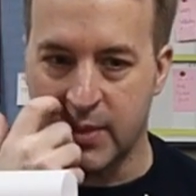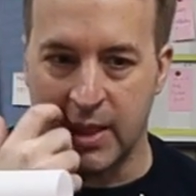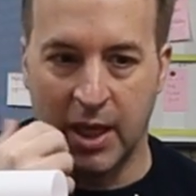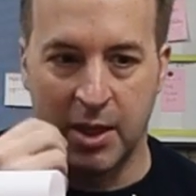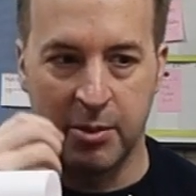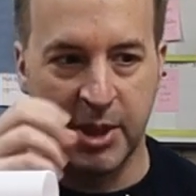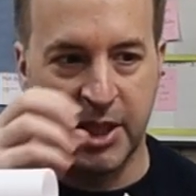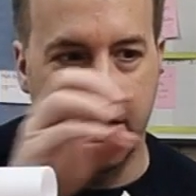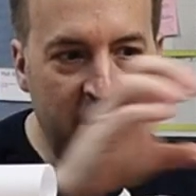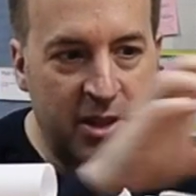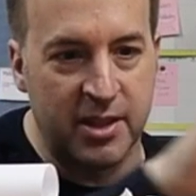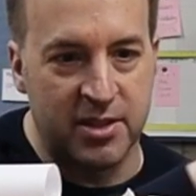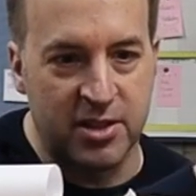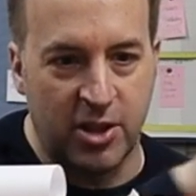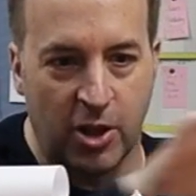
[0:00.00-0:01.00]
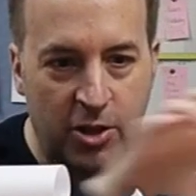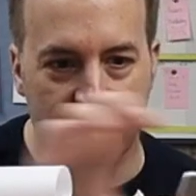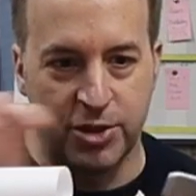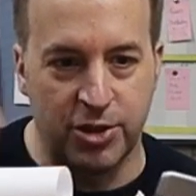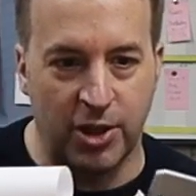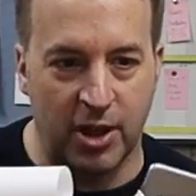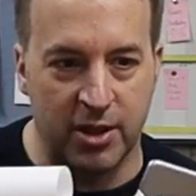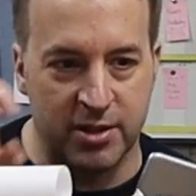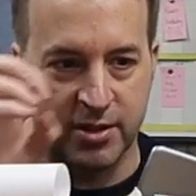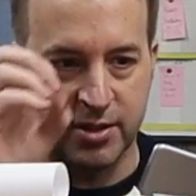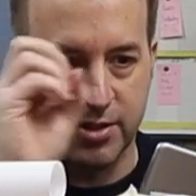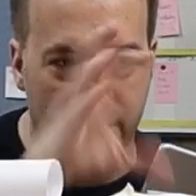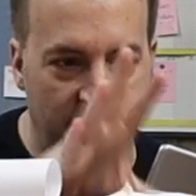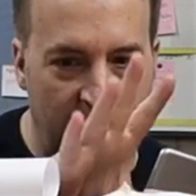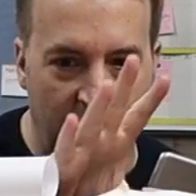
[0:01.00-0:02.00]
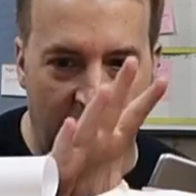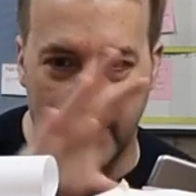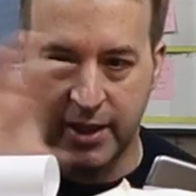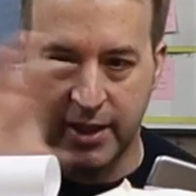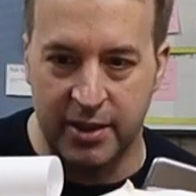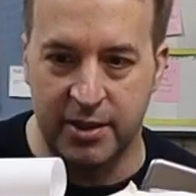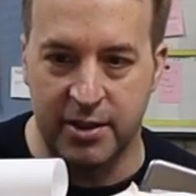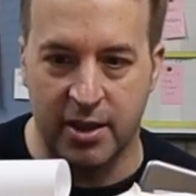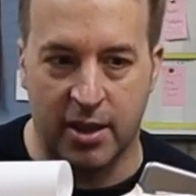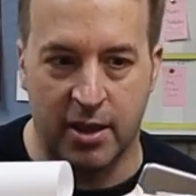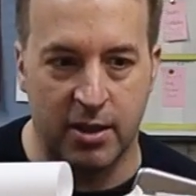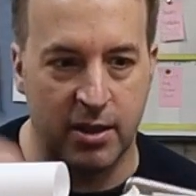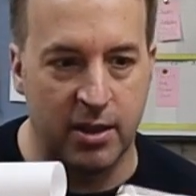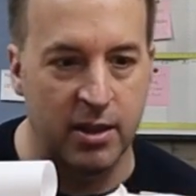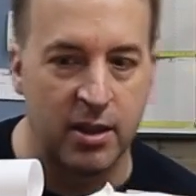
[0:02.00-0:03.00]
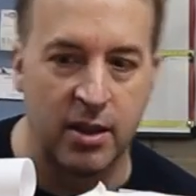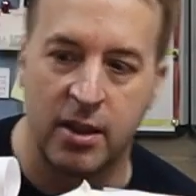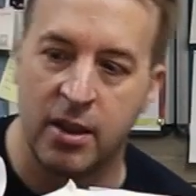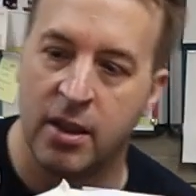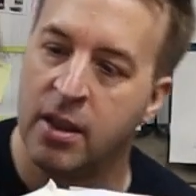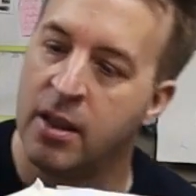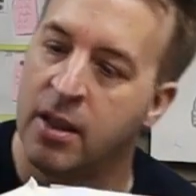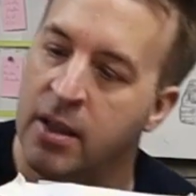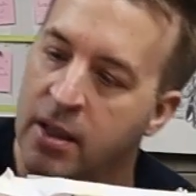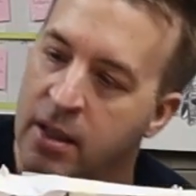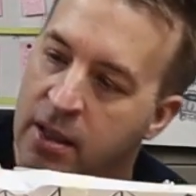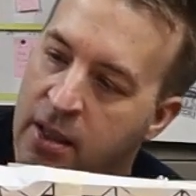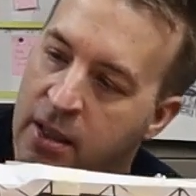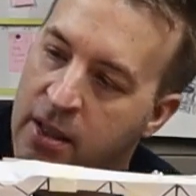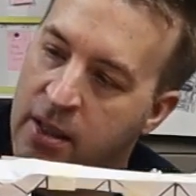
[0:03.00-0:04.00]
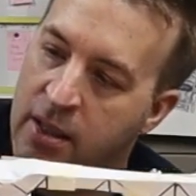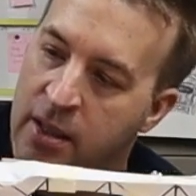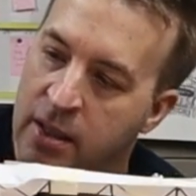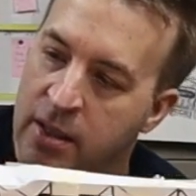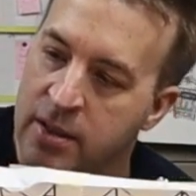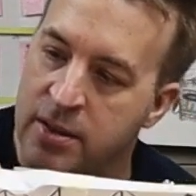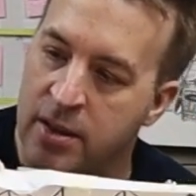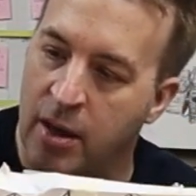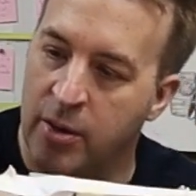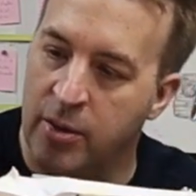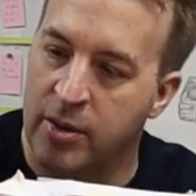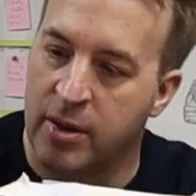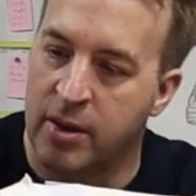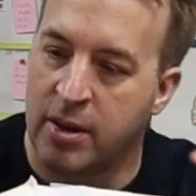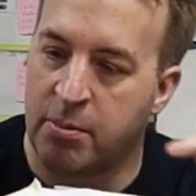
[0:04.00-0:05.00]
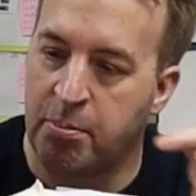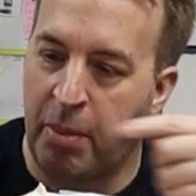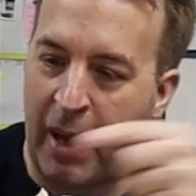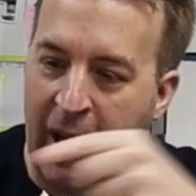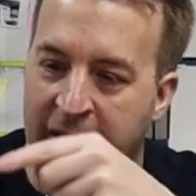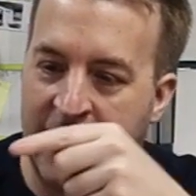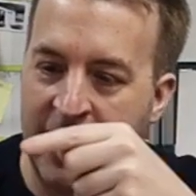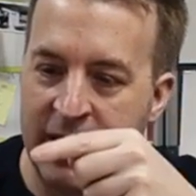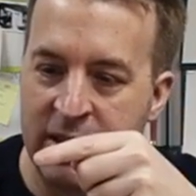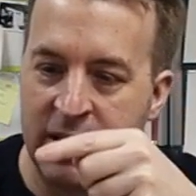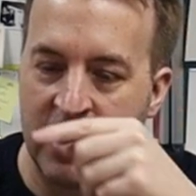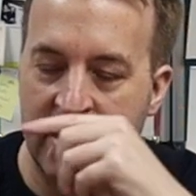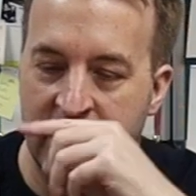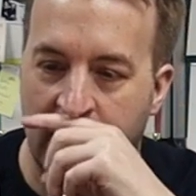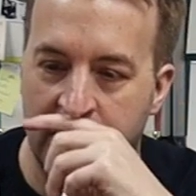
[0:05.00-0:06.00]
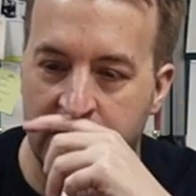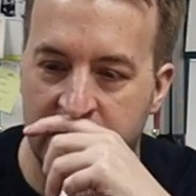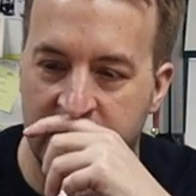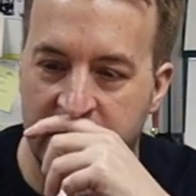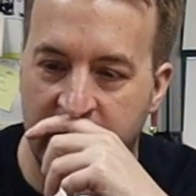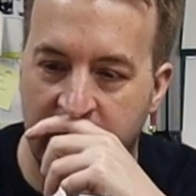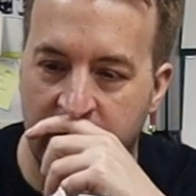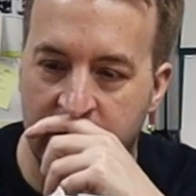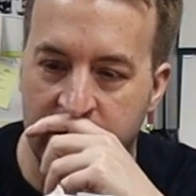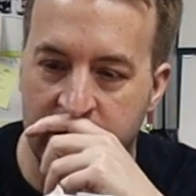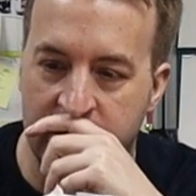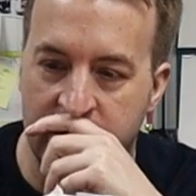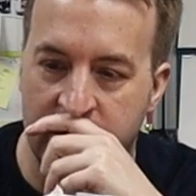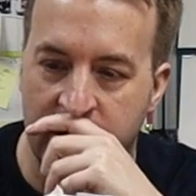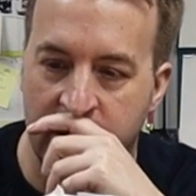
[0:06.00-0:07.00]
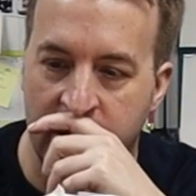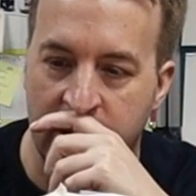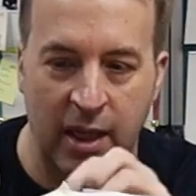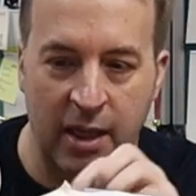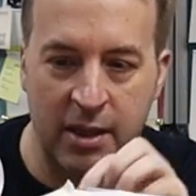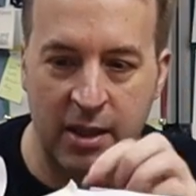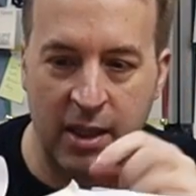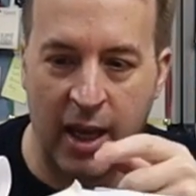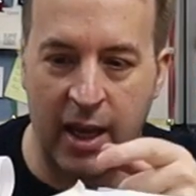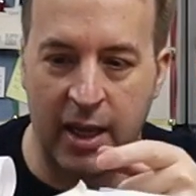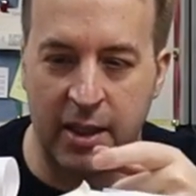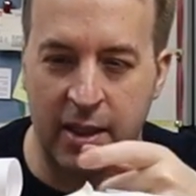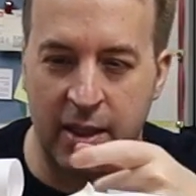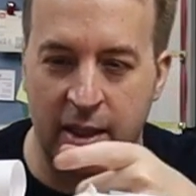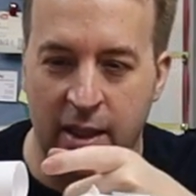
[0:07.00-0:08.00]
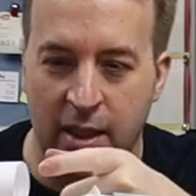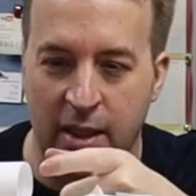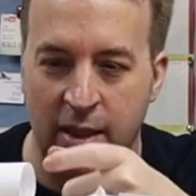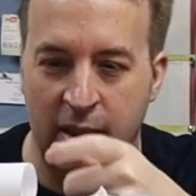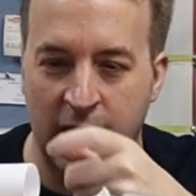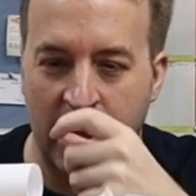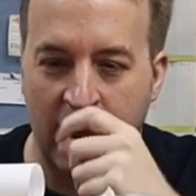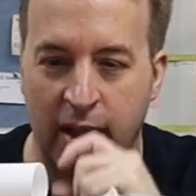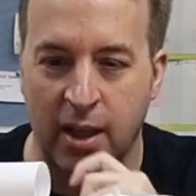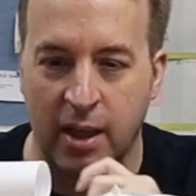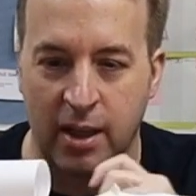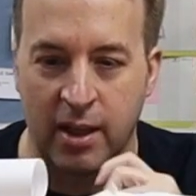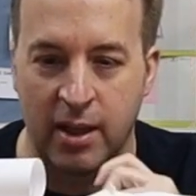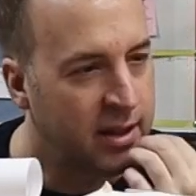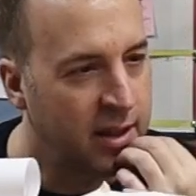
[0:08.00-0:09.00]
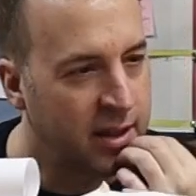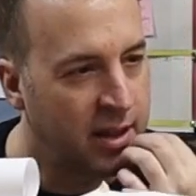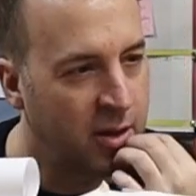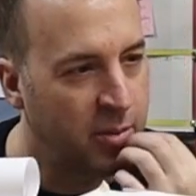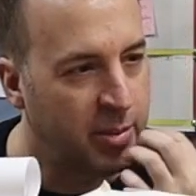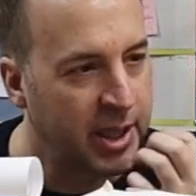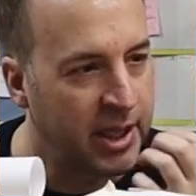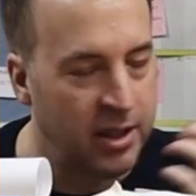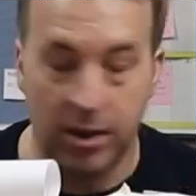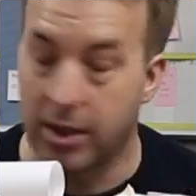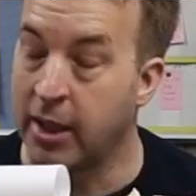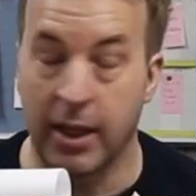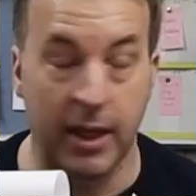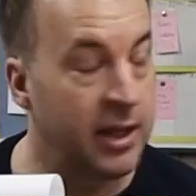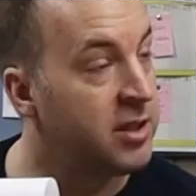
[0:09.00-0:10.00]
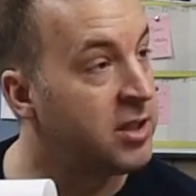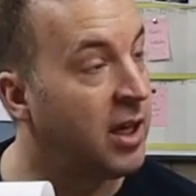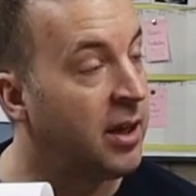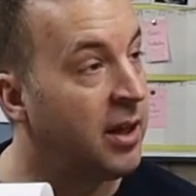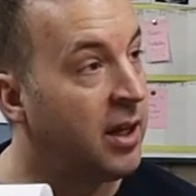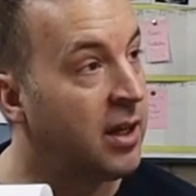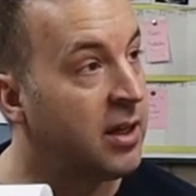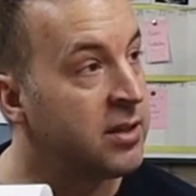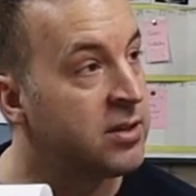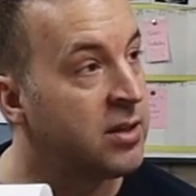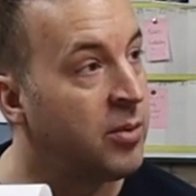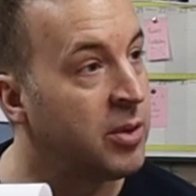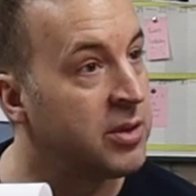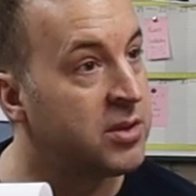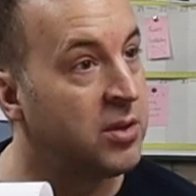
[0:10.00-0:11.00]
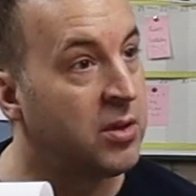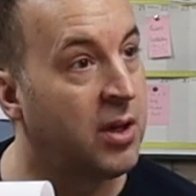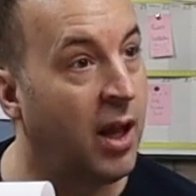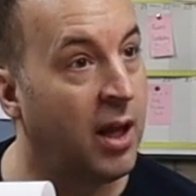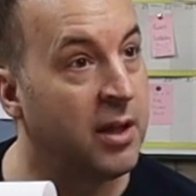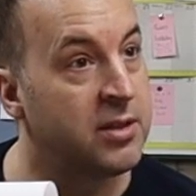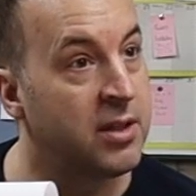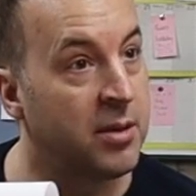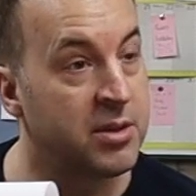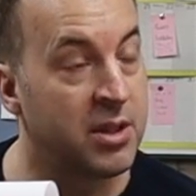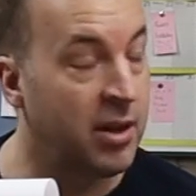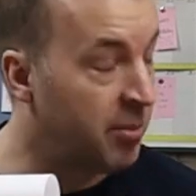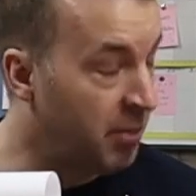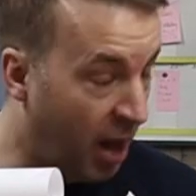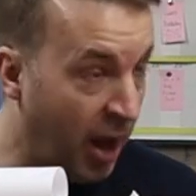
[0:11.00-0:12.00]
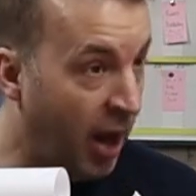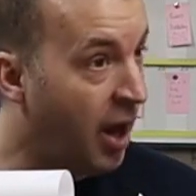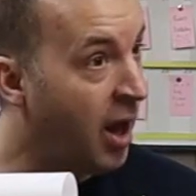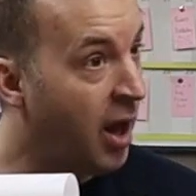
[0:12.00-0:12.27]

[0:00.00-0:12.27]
It'll be good, this contrast of sort of light and dark. So back into the tunnel sequence, and then I'm thinking that they'll be looking at each other. So I want sort of close-ups of them like,